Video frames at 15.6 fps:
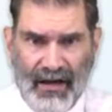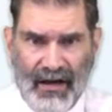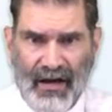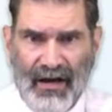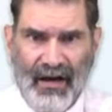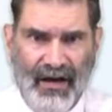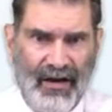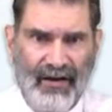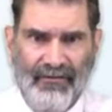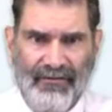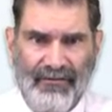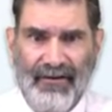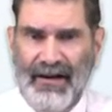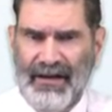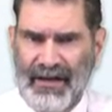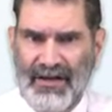of
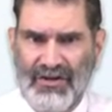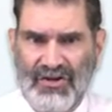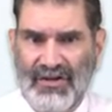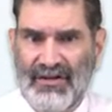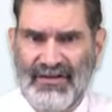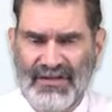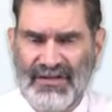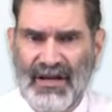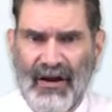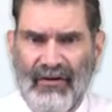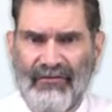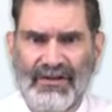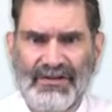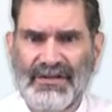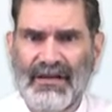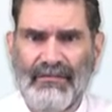financial
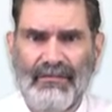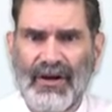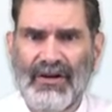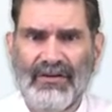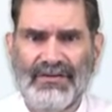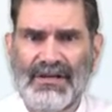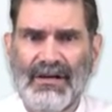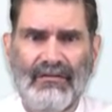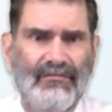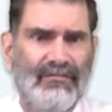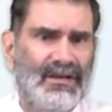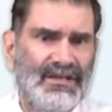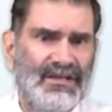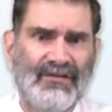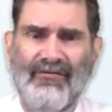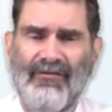insolvency, but also
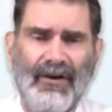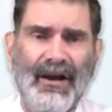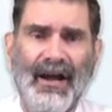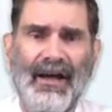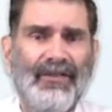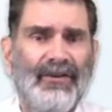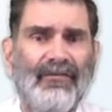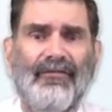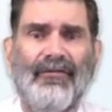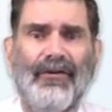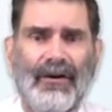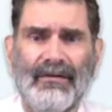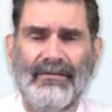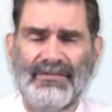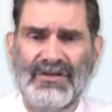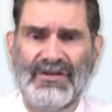risk for other
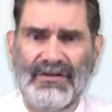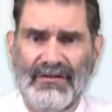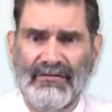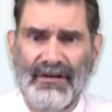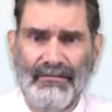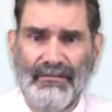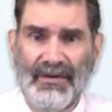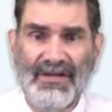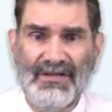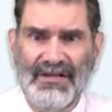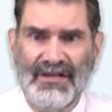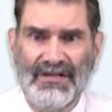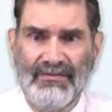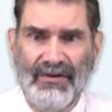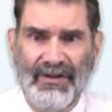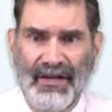firms doing
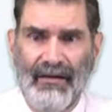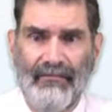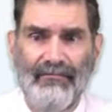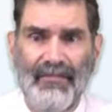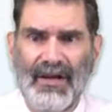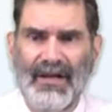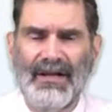business with them,